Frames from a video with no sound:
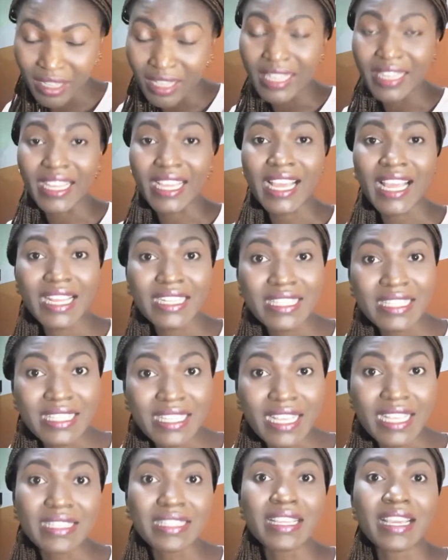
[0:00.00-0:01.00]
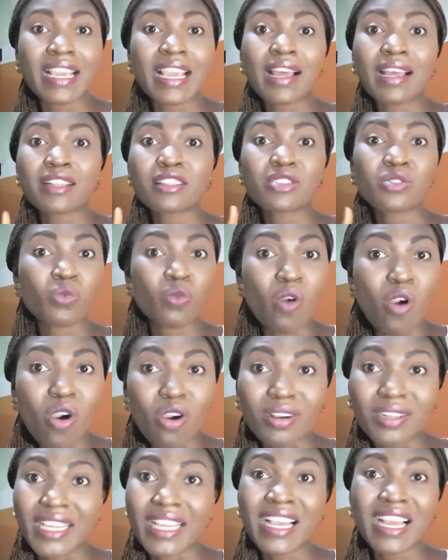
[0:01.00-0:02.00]
They can't sit, they can't
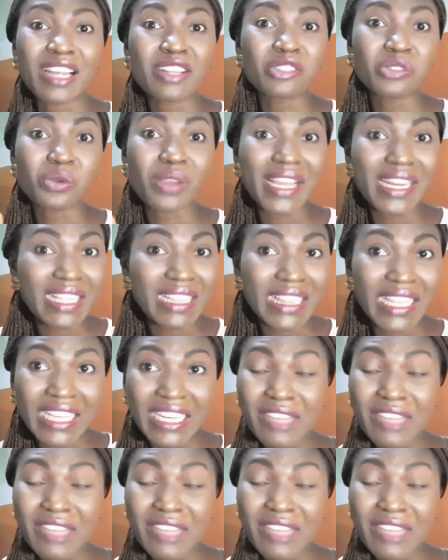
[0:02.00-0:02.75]
walk, they can't do anything.